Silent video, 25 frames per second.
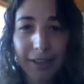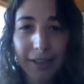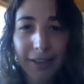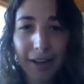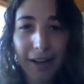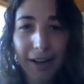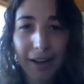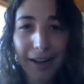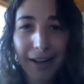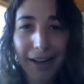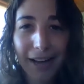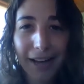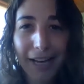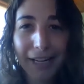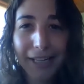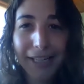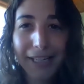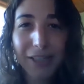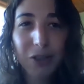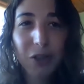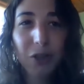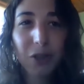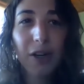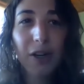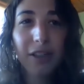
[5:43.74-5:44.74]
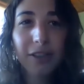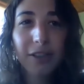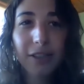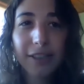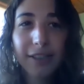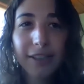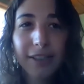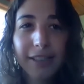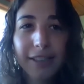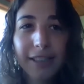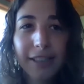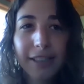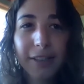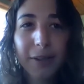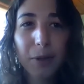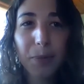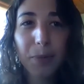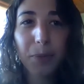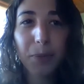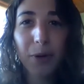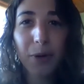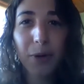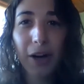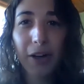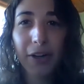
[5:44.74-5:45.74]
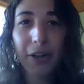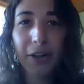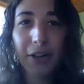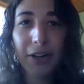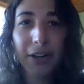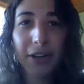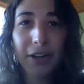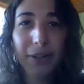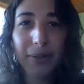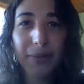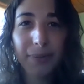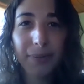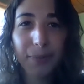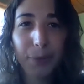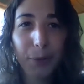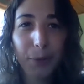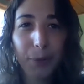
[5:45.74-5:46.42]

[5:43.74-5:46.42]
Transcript: any changes in the broader